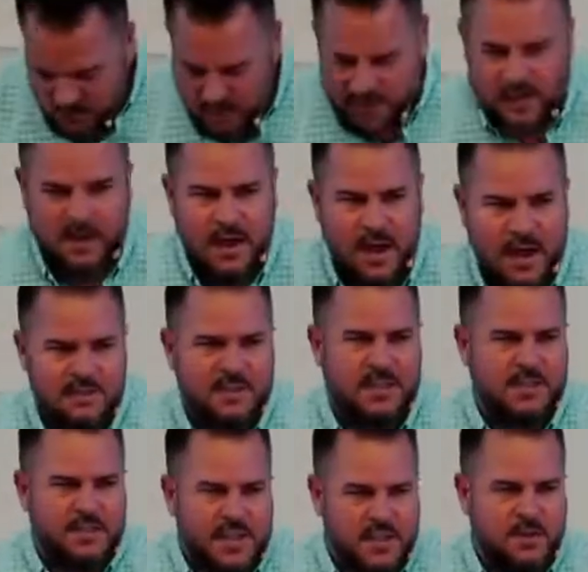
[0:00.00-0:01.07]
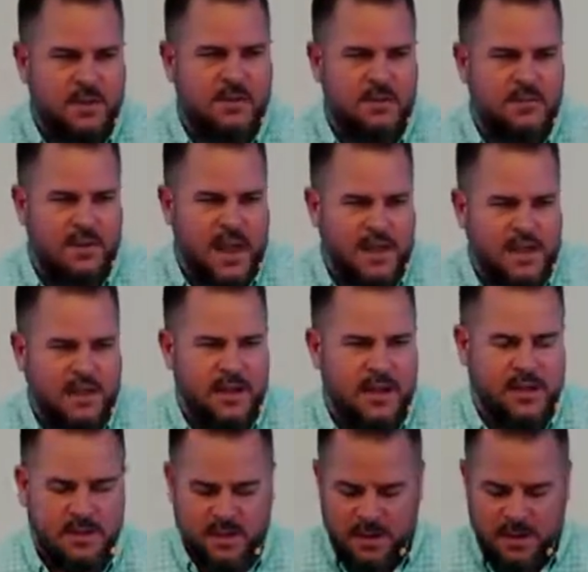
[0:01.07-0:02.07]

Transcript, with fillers: then God's continuing to validate